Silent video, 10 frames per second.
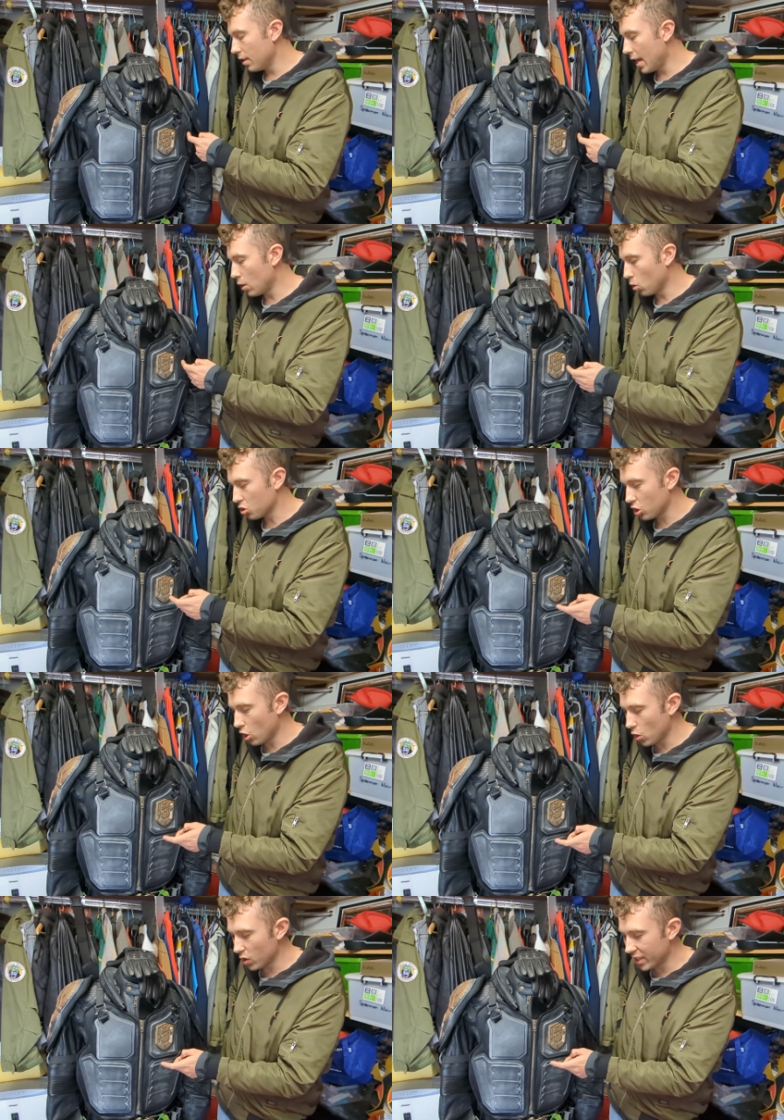
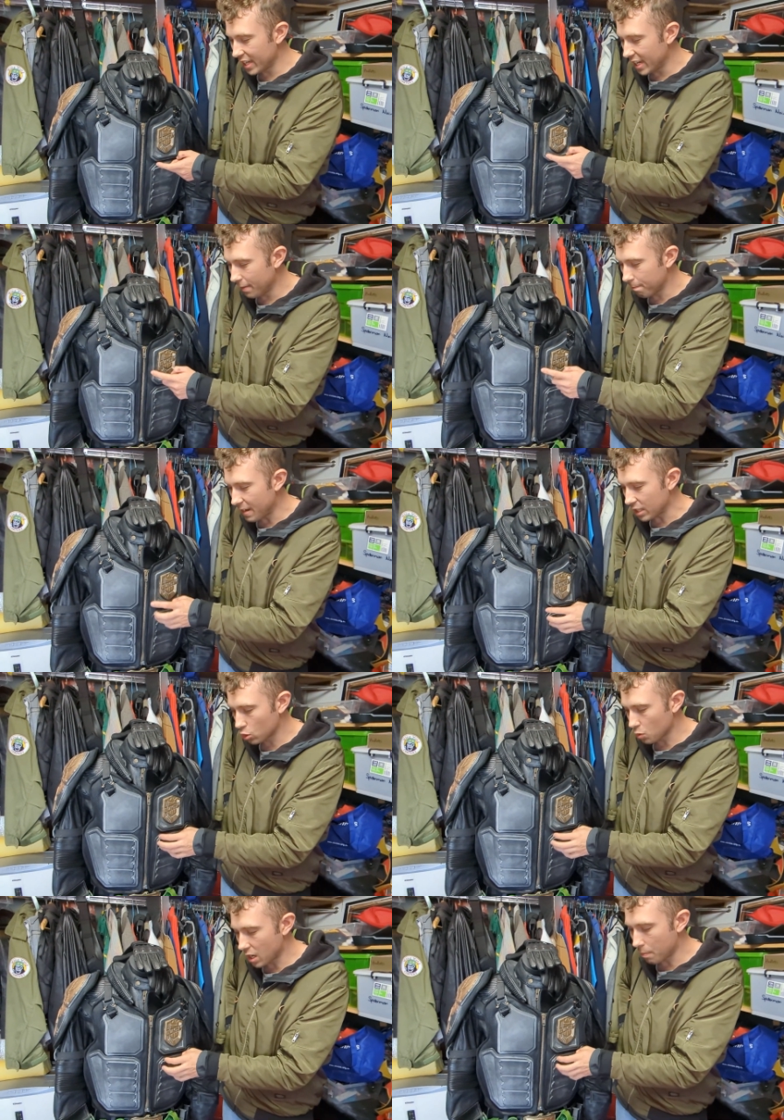also the
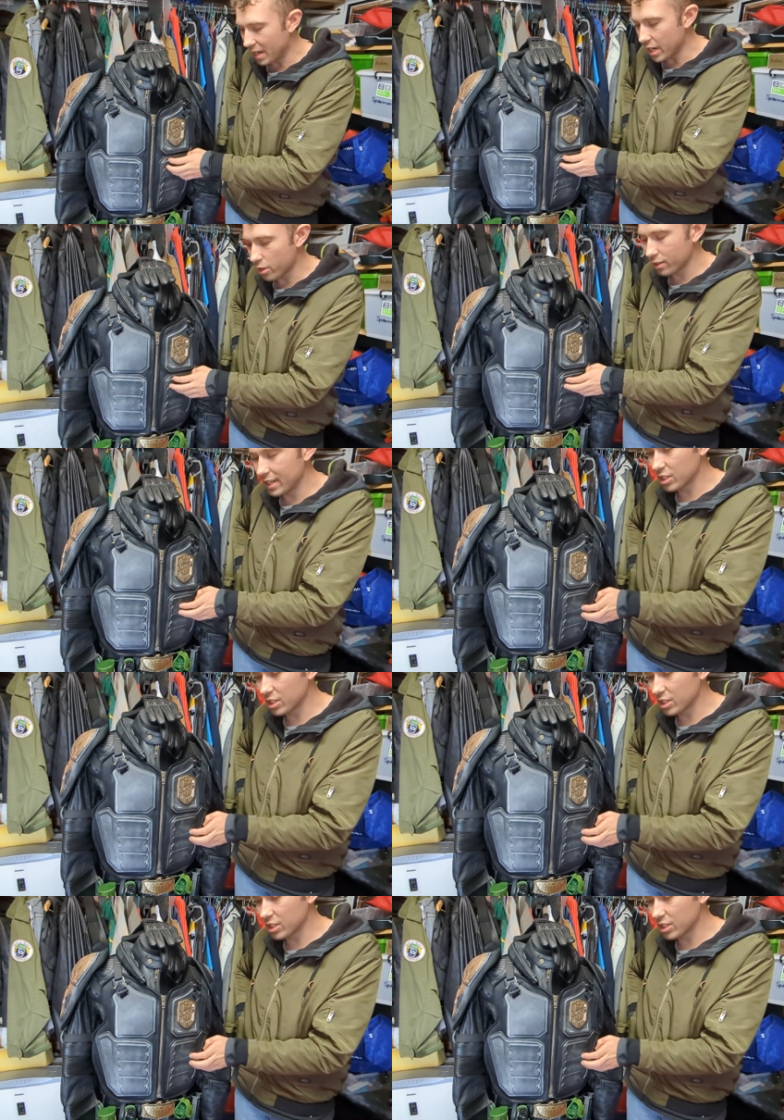vest right up here is